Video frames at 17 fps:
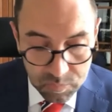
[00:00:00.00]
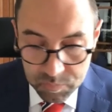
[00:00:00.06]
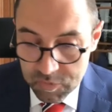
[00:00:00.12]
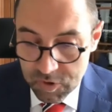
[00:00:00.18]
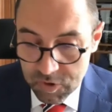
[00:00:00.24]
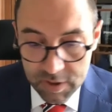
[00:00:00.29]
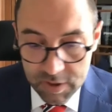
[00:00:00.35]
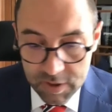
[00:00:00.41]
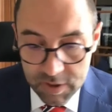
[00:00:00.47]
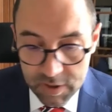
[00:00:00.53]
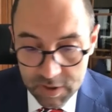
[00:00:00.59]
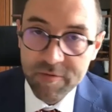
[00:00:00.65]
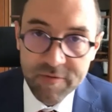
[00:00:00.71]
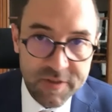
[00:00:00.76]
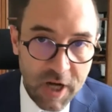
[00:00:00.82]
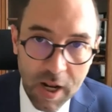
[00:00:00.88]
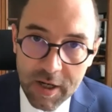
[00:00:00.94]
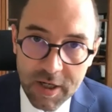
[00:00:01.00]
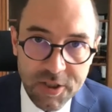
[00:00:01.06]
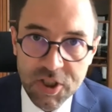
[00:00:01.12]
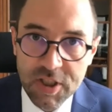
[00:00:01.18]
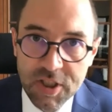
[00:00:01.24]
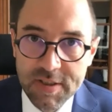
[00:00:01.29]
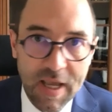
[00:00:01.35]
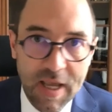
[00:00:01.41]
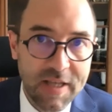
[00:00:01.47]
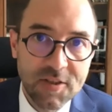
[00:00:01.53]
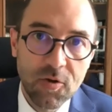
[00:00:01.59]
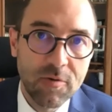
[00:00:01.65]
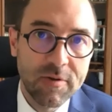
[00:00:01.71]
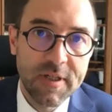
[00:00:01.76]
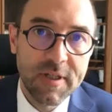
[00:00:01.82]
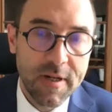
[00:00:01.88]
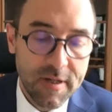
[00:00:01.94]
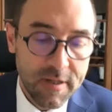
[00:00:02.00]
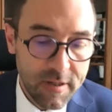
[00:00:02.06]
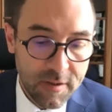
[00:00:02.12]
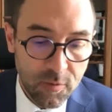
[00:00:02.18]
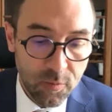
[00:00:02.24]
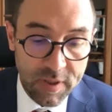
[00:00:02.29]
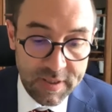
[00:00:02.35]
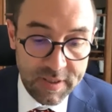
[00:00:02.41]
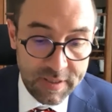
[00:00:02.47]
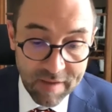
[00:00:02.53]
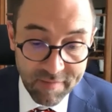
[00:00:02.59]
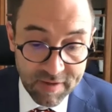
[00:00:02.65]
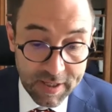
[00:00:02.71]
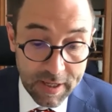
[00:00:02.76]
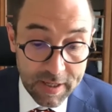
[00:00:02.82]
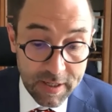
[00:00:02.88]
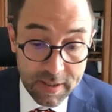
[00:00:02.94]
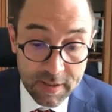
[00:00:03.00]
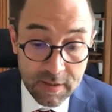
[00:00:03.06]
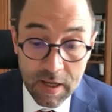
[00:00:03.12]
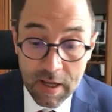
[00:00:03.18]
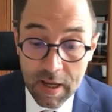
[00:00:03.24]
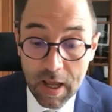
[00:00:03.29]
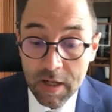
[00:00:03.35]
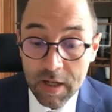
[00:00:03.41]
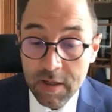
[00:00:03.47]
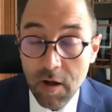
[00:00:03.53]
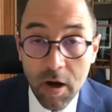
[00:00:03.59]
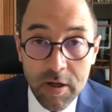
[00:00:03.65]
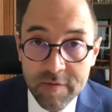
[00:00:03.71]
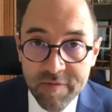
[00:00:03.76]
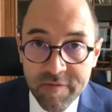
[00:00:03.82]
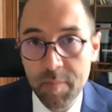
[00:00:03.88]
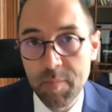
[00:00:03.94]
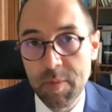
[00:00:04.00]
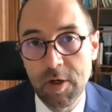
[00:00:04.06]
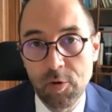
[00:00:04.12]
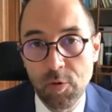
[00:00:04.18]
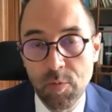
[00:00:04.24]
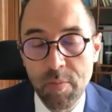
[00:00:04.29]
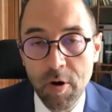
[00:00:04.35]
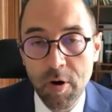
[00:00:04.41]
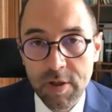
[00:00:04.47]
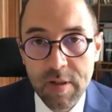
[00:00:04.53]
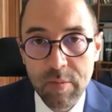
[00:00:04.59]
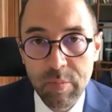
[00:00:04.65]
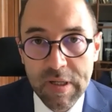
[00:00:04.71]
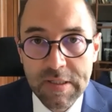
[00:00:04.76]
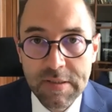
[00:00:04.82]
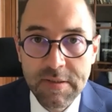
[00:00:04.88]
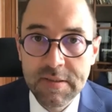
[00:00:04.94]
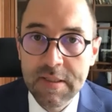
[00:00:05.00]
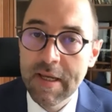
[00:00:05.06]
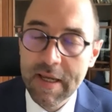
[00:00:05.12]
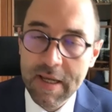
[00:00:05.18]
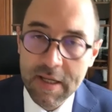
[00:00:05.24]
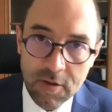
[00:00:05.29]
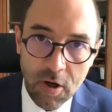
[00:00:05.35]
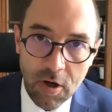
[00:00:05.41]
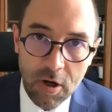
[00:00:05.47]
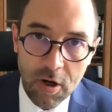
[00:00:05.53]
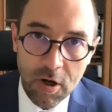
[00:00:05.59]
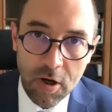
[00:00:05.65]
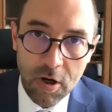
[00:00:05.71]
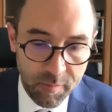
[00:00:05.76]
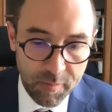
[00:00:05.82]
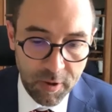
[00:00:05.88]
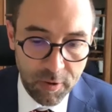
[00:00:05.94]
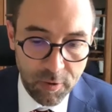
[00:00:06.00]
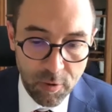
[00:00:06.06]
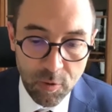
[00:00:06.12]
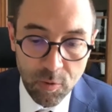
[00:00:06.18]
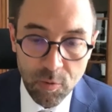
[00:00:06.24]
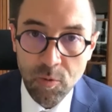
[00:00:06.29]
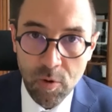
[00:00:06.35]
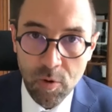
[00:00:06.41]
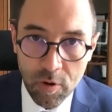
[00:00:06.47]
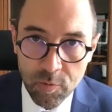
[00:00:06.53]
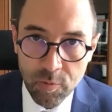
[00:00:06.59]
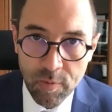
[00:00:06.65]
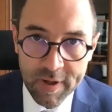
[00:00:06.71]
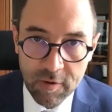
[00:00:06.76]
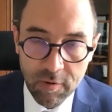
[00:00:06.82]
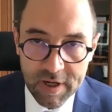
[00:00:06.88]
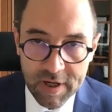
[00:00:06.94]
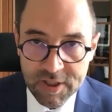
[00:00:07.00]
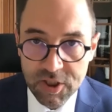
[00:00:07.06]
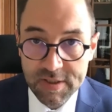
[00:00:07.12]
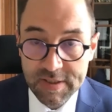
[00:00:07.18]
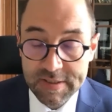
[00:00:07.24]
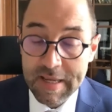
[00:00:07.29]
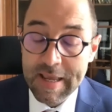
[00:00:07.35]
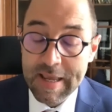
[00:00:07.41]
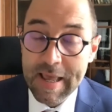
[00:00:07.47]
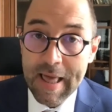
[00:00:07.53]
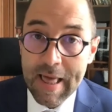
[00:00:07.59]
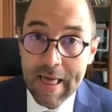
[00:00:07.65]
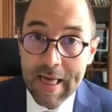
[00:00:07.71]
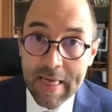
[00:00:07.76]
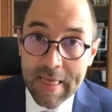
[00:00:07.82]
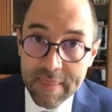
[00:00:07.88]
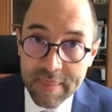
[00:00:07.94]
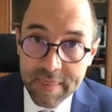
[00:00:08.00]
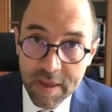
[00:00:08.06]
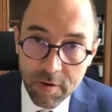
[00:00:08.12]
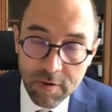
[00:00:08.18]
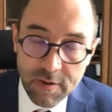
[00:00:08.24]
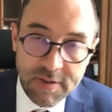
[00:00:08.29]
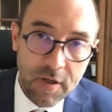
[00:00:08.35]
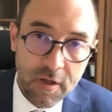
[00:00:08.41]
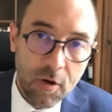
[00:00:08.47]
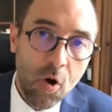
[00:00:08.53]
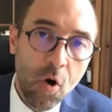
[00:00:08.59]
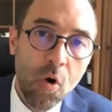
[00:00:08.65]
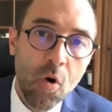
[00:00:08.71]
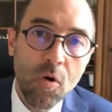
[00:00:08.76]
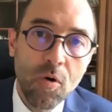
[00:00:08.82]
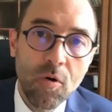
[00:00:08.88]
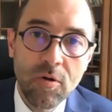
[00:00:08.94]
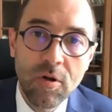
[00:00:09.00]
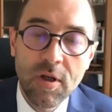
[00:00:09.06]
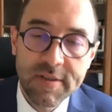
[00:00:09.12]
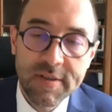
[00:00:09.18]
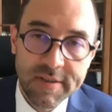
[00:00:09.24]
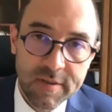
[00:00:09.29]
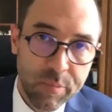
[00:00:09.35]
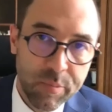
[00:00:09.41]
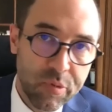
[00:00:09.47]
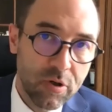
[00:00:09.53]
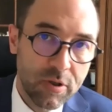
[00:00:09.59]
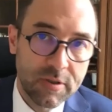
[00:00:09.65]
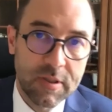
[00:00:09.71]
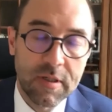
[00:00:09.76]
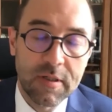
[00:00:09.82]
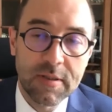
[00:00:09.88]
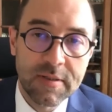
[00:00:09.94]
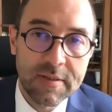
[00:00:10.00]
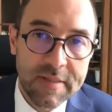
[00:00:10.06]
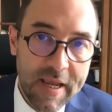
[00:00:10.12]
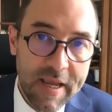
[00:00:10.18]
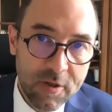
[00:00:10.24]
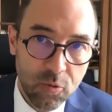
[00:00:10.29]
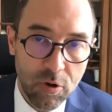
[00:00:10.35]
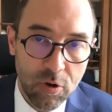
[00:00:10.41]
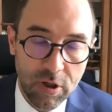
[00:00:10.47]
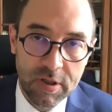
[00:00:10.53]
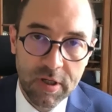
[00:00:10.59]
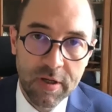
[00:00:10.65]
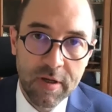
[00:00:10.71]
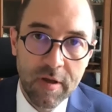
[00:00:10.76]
The type of challenges associated with navigating an unfamiliar marketplace and unfamiliar regulations. There is a whole support network